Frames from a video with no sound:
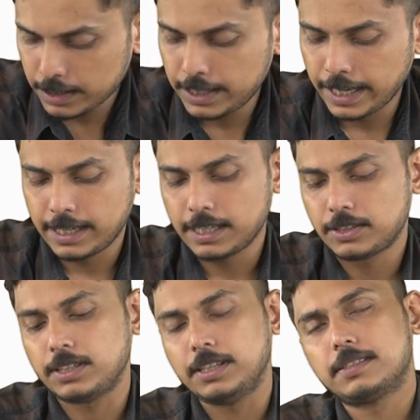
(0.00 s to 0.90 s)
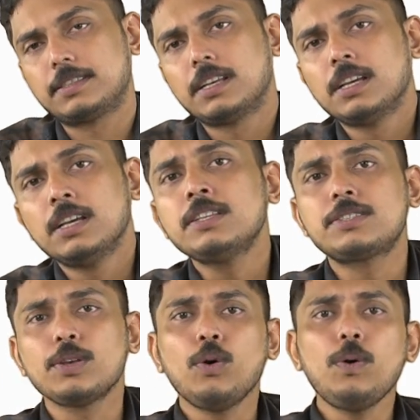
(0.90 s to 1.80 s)
dynasties.
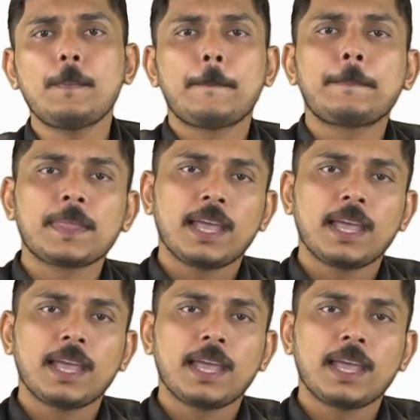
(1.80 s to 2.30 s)
So